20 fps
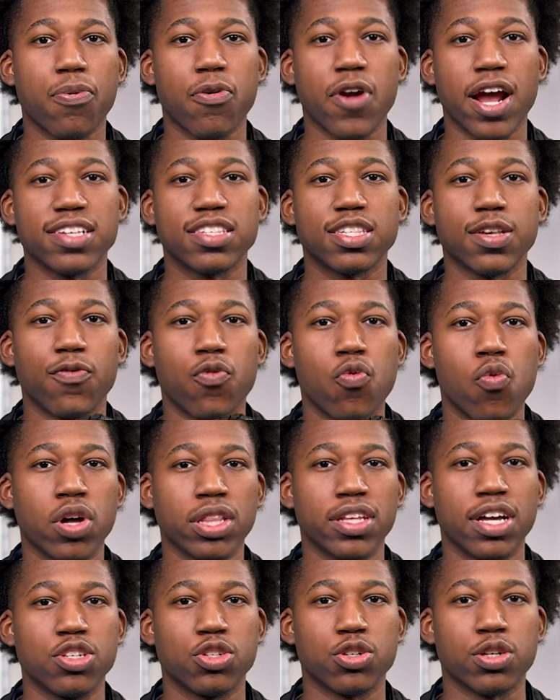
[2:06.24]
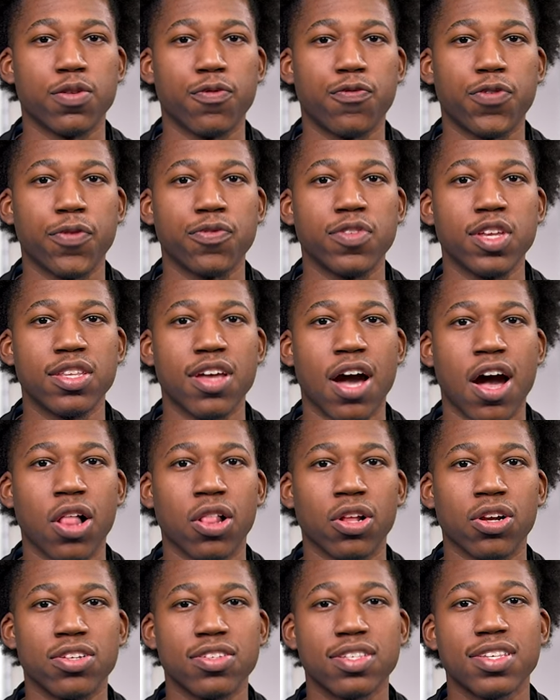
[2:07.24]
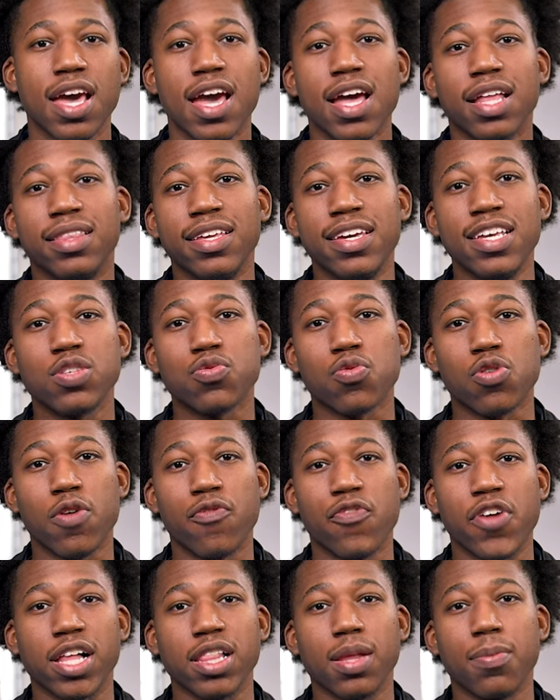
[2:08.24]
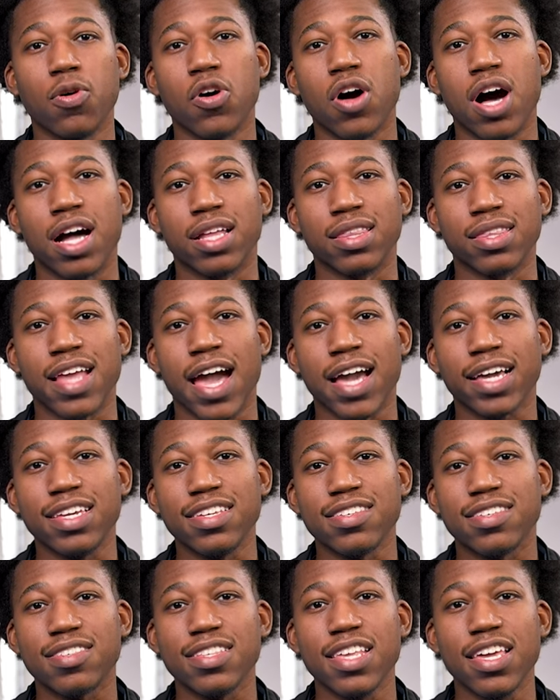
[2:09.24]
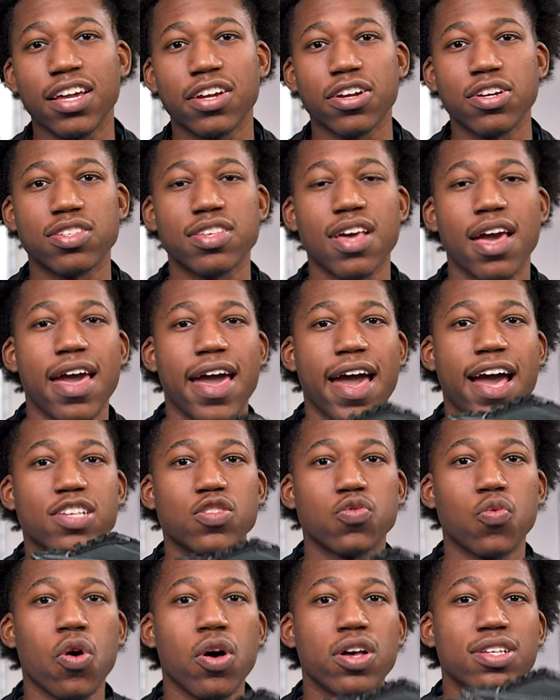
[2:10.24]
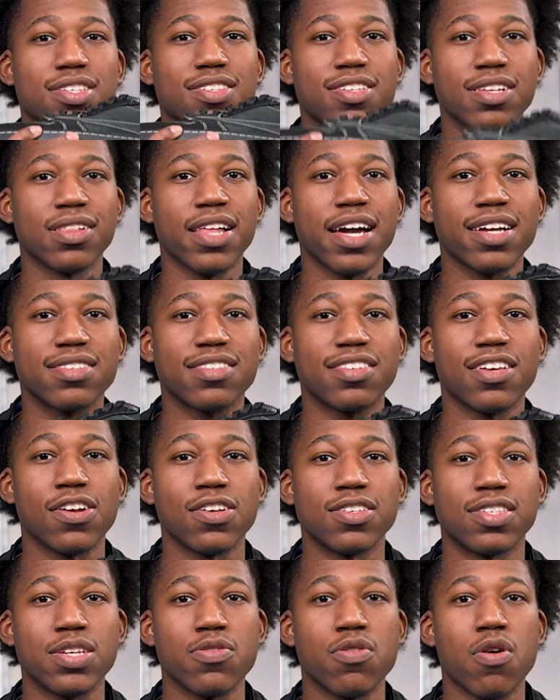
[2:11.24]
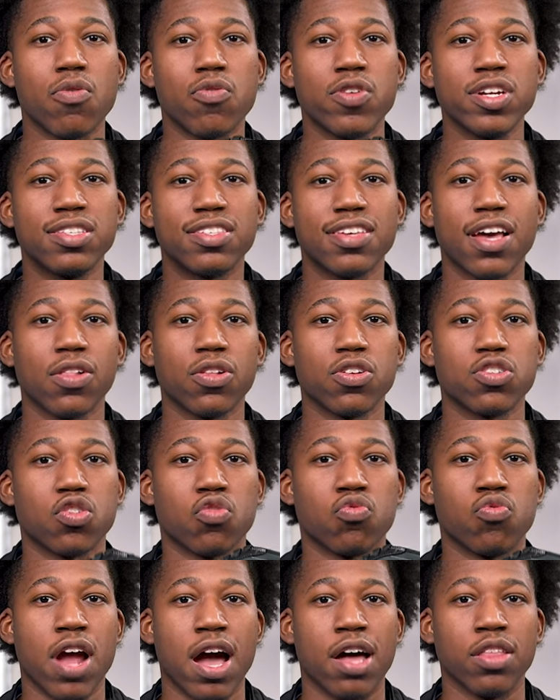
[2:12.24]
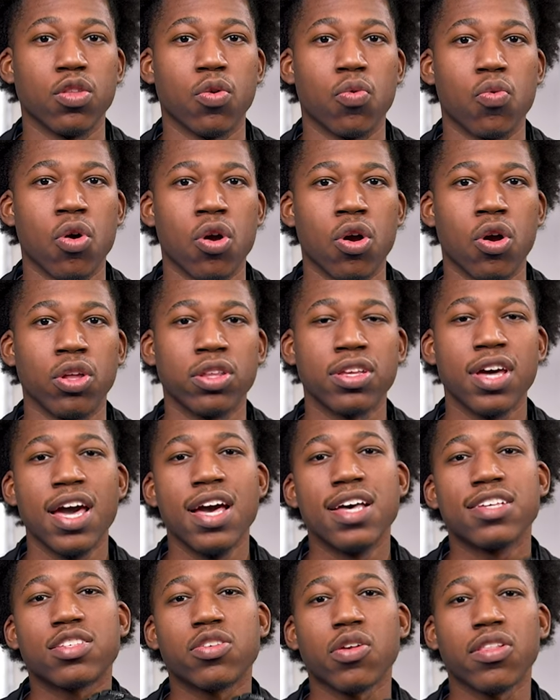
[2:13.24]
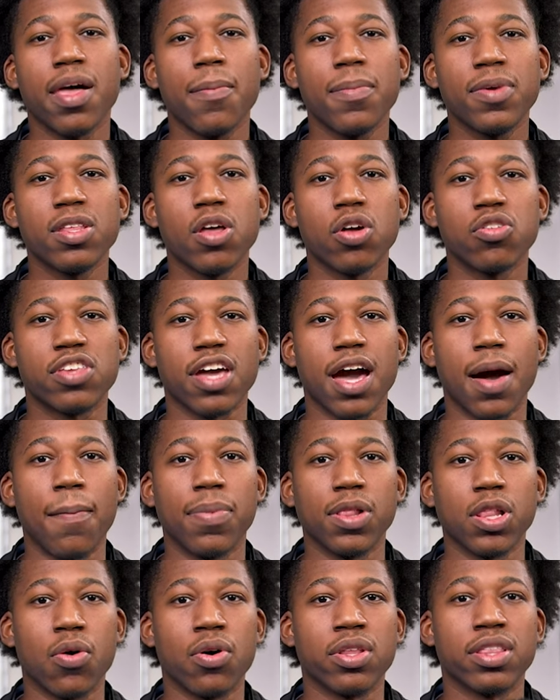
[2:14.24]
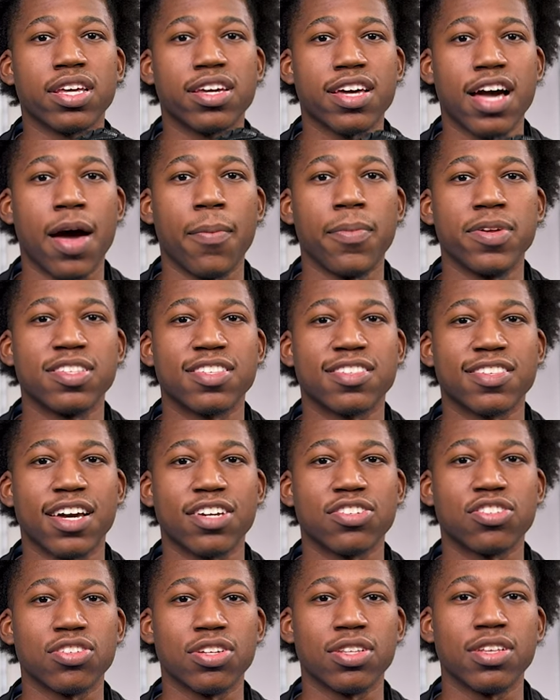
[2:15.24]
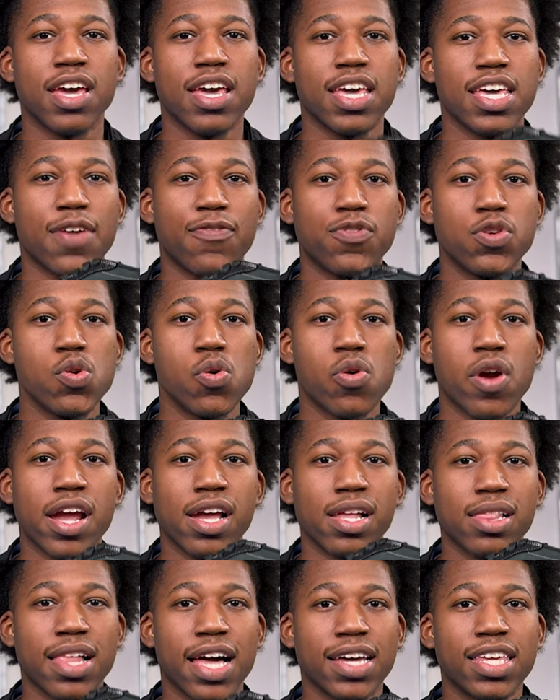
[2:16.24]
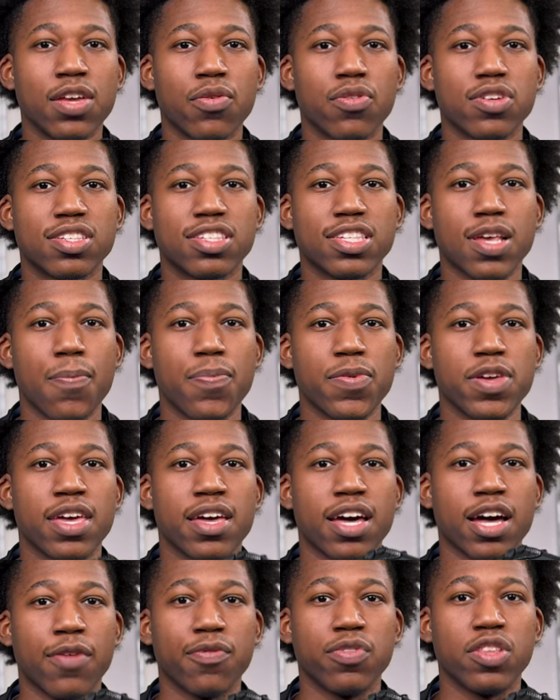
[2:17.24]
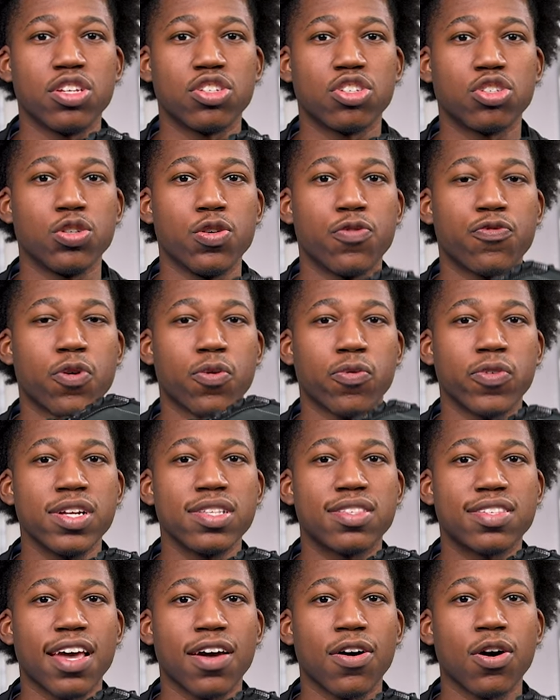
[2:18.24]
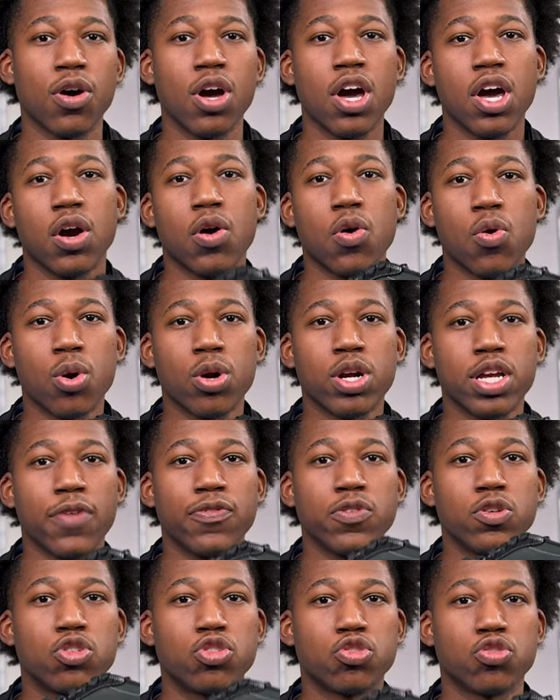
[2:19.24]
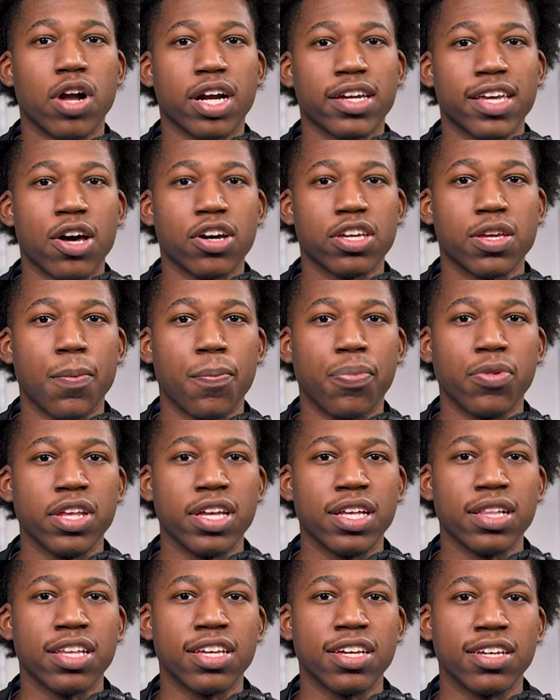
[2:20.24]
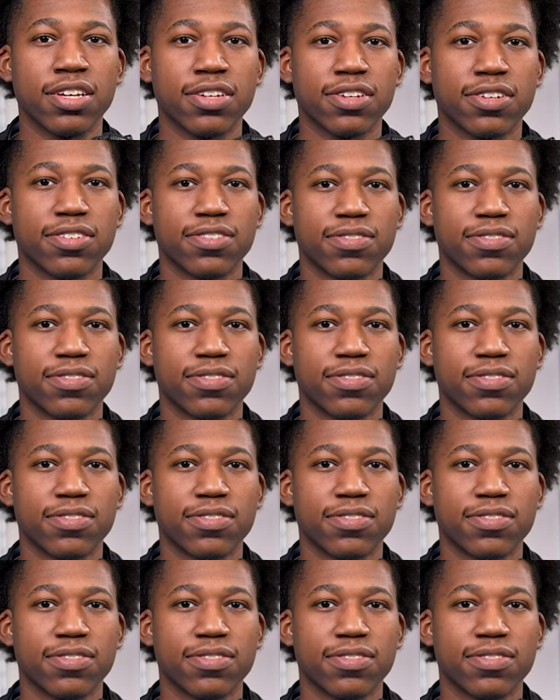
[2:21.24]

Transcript: price of $150. These were available on Nike sneakers as well as select Tier Zero retailers around the world. So let me know down below in the comments section if you are a lucky recipient of this shoe for retail or if you struck out completely.